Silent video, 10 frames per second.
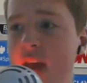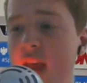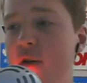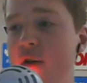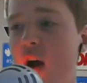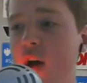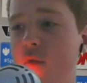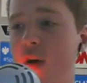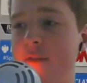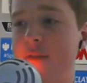If you guys
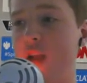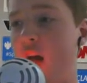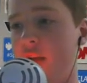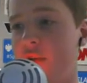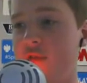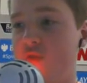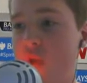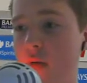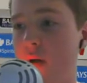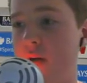want to leave a like on the stream
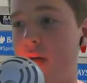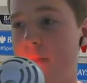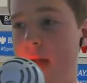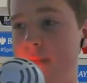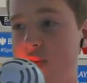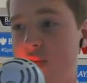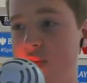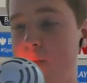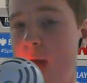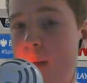as well, that'd be absolutely
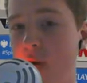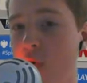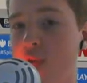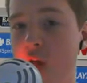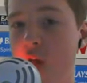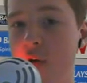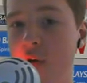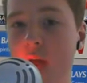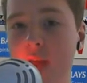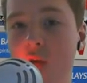superb. And also,
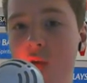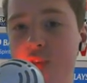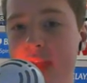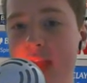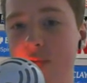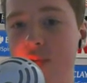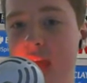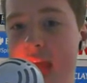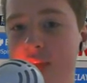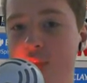go check out
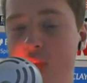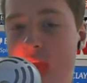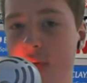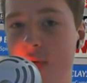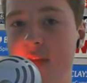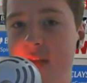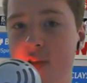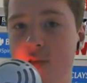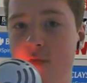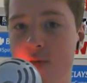Zach's channel in the
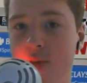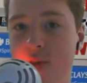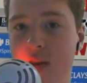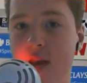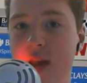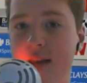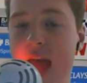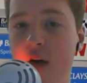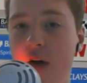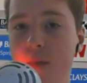description
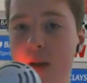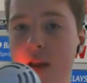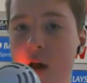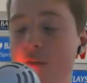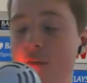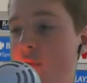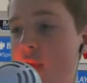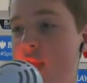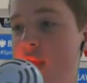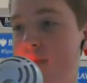down below. Very,
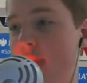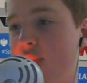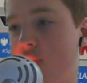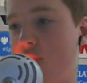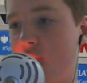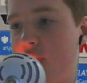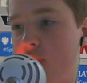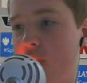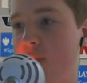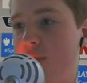very good Manchester United
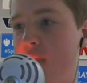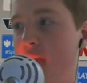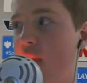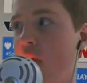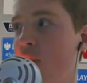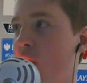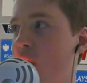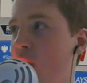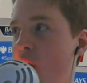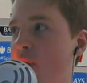content, and on the
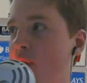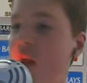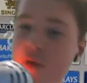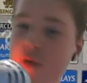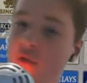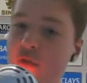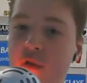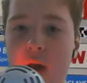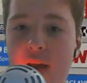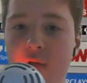road to
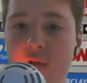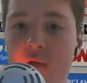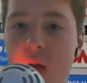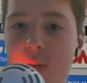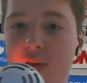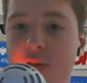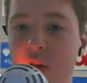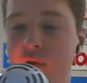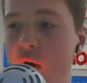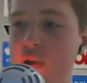120 subscribers, so
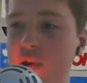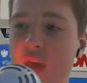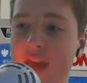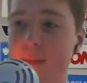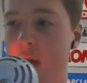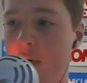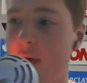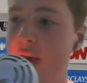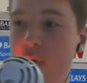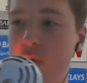go and check him out
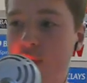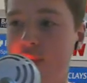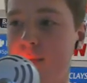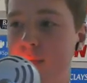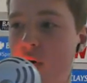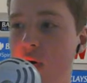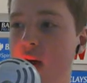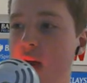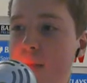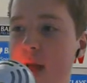if you want some more
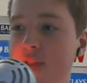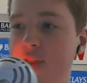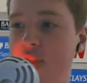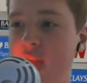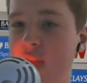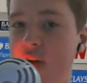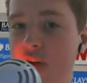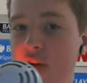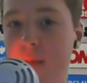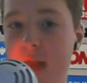Manchester United
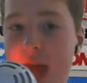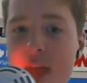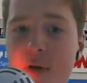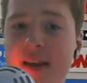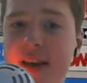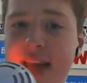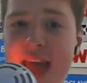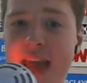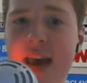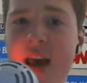content. But anyway,
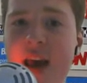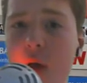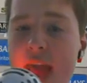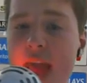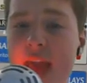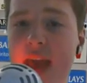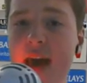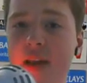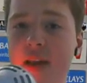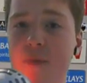today we're here
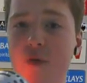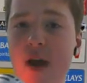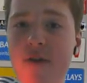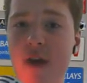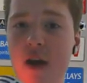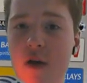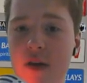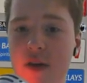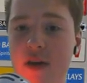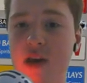to preview
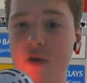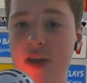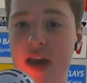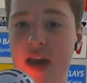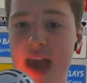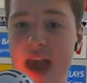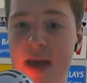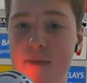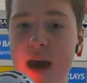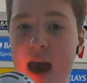the Stoke City game,
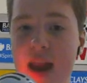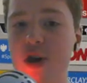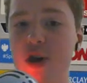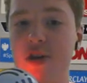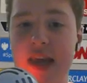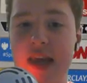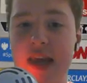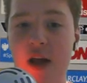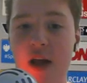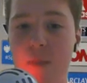and as you can see
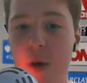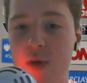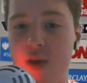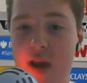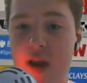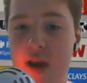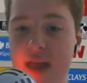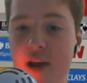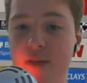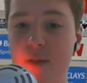down the bottom of the screen,
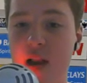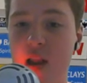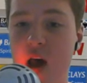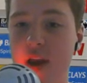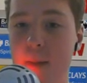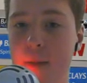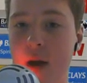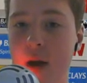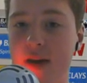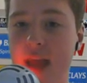that is my lineup
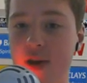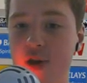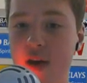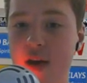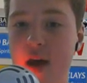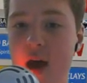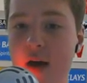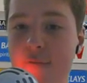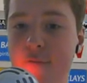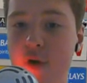prediction
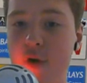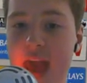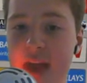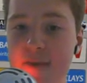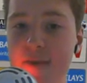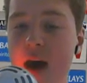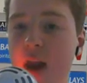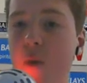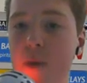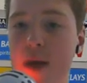for the game, and I
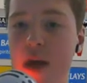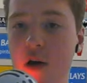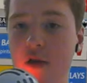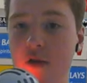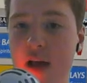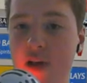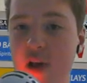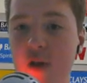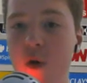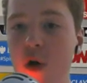will be going through that
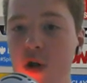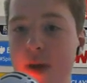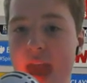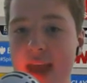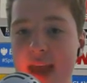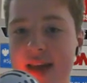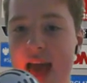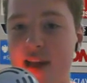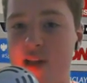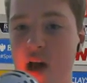soon. We'll also be getting
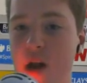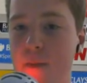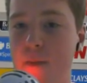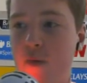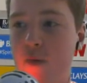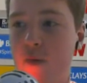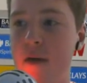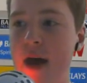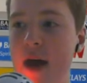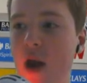Zach's lineup as well,
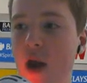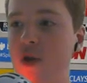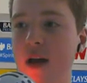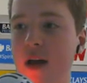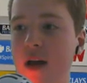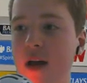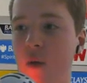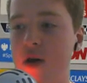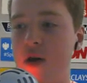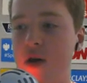and I
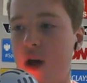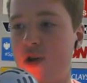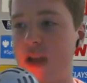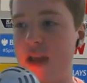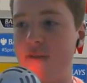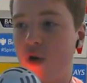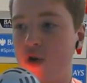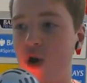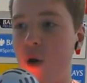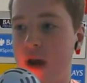want you guys to leave your
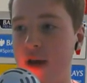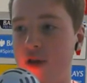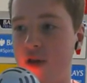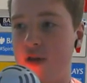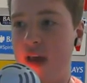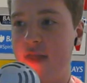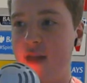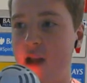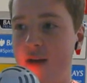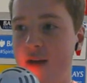score predictions in the
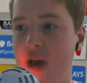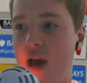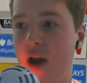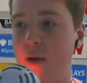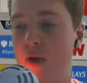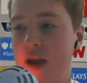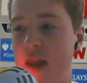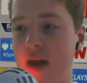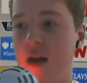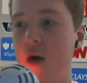live chat. I'll be
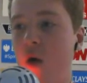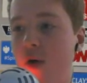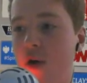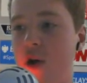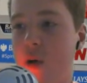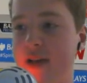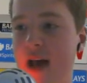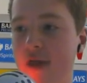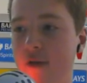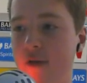reading all your comments
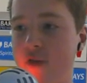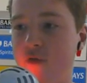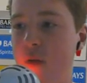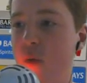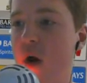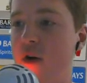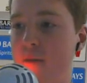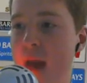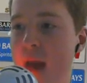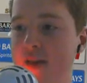out throughout the stream. Welcome
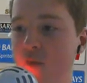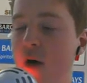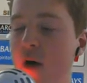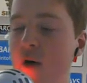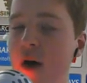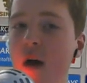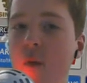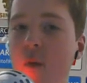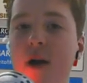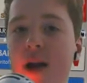Max as well.
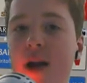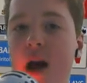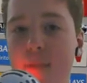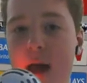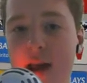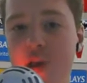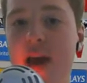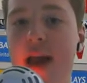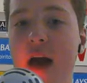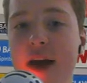Welcome ManUnitedMax.
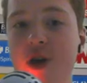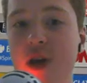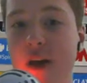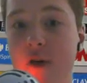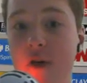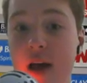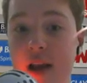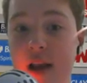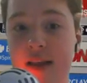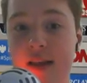Check out his channel,
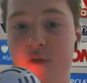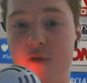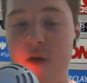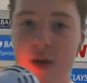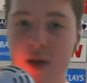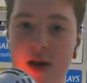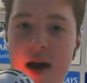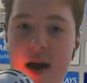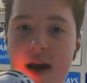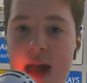links in the description
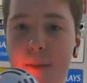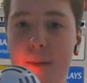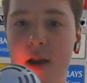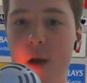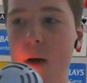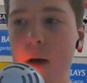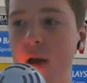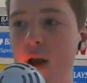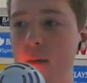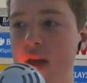down below. But I'm going
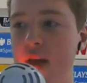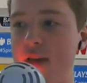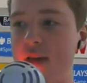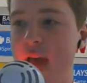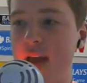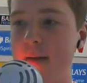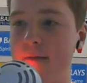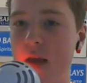to come to you, Zach.